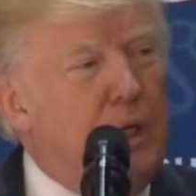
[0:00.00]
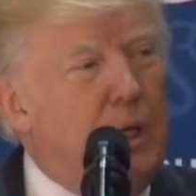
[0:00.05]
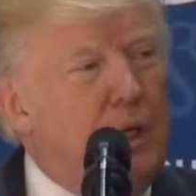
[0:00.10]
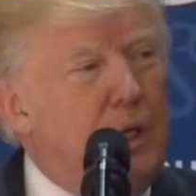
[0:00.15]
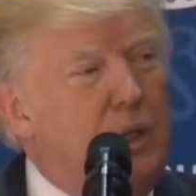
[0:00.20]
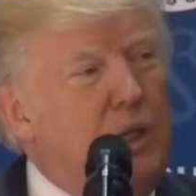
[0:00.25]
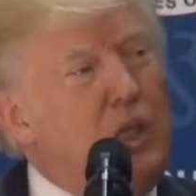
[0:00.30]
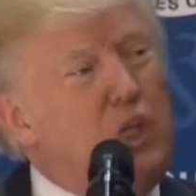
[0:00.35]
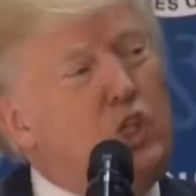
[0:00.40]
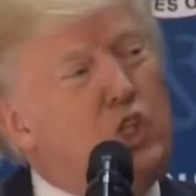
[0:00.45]

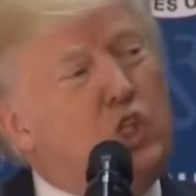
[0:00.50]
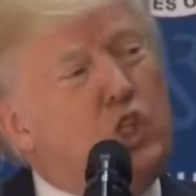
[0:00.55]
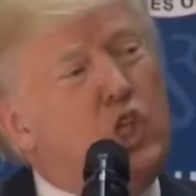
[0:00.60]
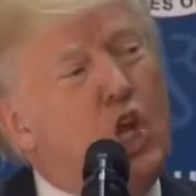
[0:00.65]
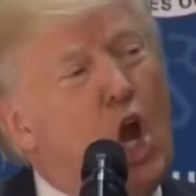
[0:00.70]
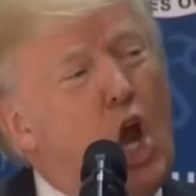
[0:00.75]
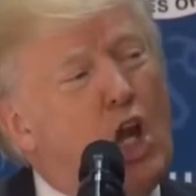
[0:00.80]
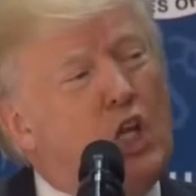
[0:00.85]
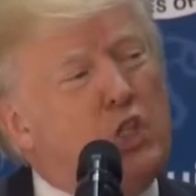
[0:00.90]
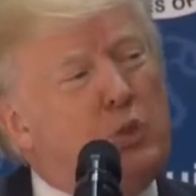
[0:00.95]
These
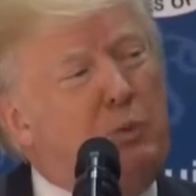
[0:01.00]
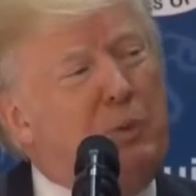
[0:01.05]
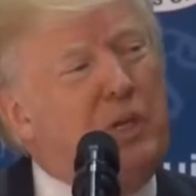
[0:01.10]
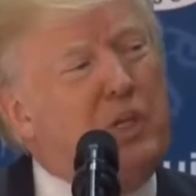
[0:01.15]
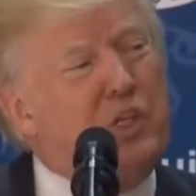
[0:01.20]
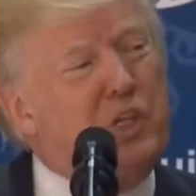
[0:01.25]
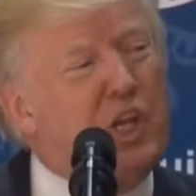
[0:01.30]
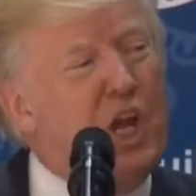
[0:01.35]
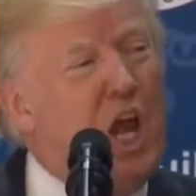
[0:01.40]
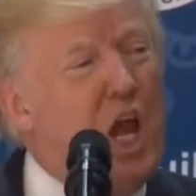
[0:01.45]
charts
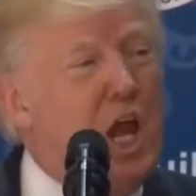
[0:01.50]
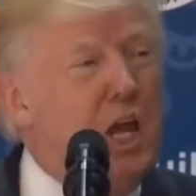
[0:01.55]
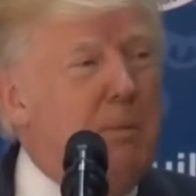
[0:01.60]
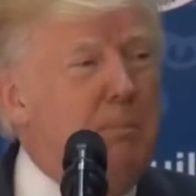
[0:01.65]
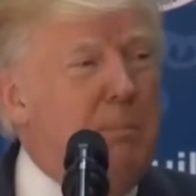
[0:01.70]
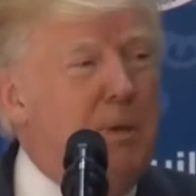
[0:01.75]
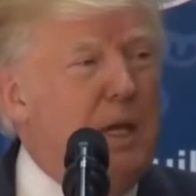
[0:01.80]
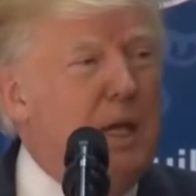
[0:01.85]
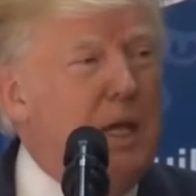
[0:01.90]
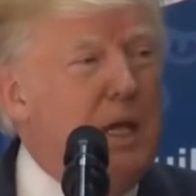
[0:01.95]

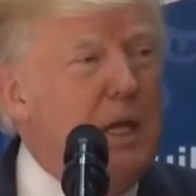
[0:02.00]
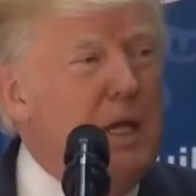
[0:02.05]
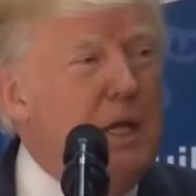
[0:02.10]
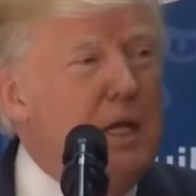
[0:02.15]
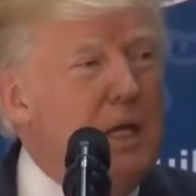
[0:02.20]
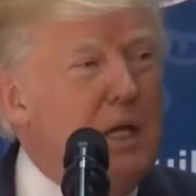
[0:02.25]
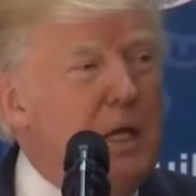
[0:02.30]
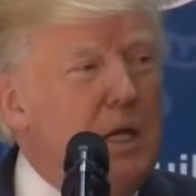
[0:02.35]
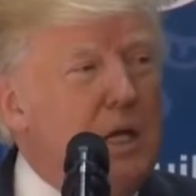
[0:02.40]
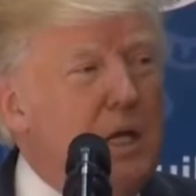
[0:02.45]
beside me
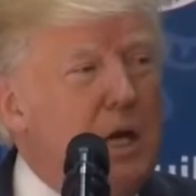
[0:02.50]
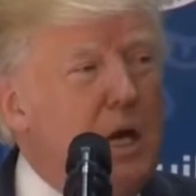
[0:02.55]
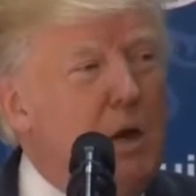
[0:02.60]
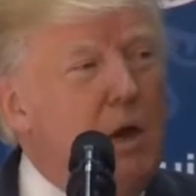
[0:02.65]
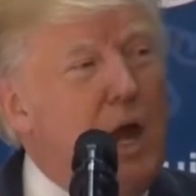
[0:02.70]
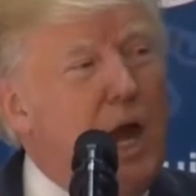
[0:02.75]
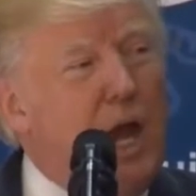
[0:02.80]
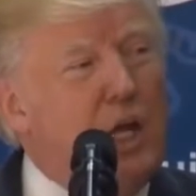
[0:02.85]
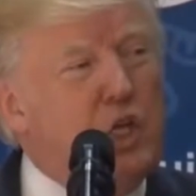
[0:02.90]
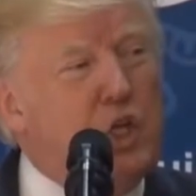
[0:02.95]

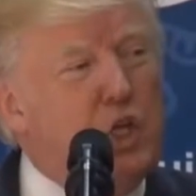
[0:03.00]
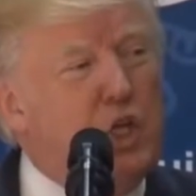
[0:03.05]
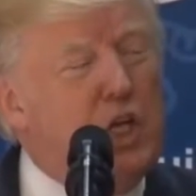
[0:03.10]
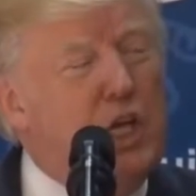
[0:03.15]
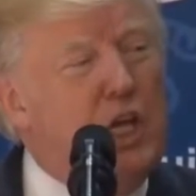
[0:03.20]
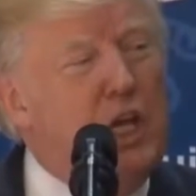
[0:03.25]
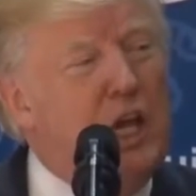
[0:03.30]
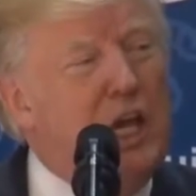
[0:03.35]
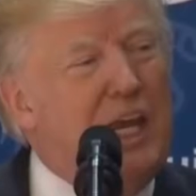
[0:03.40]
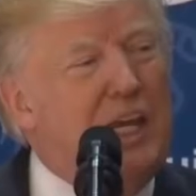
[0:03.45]
are
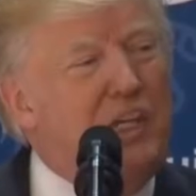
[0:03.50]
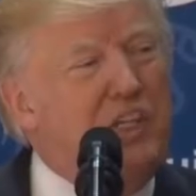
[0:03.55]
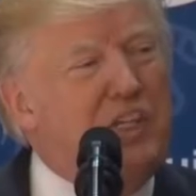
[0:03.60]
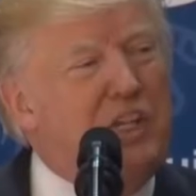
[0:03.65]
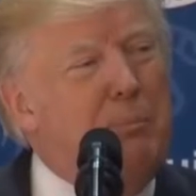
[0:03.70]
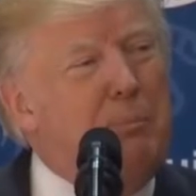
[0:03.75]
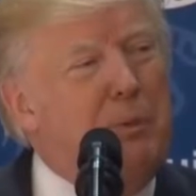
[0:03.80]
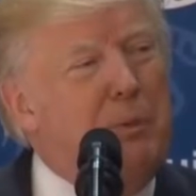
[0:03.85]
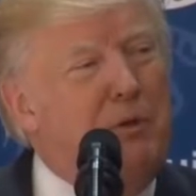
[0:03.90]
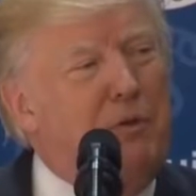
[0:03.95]
actually a
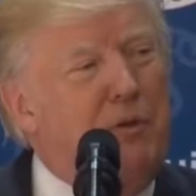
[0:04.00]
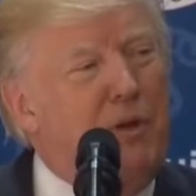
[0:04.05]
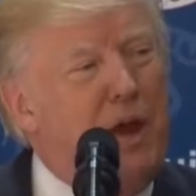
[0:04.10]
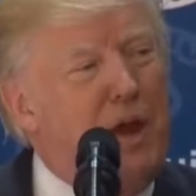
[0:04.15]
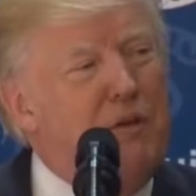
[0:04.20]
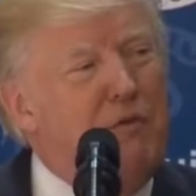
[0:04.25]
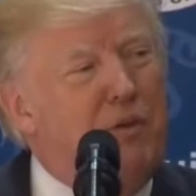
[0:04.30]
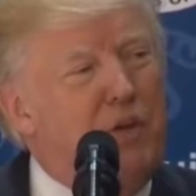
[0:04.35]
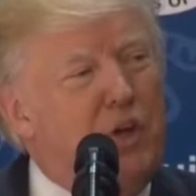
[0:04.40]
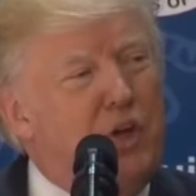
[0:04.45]

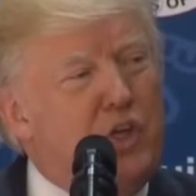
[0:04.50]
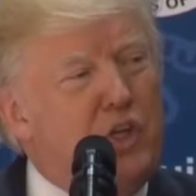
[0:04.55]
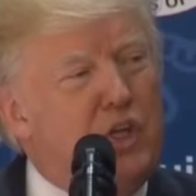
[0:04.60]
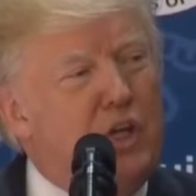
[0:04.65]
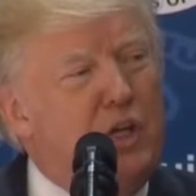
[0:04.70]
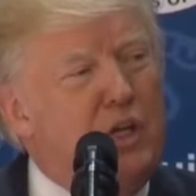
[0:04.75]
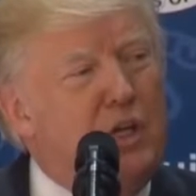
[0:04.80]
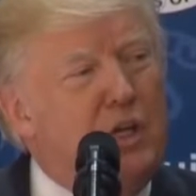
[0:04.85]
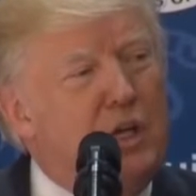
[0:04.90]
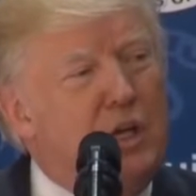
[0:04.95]
simplified
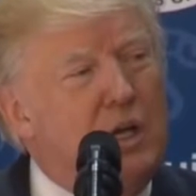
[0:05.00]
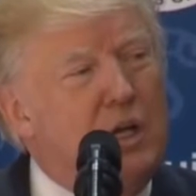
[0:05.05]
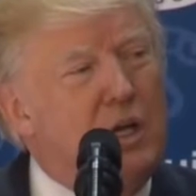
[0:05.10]
version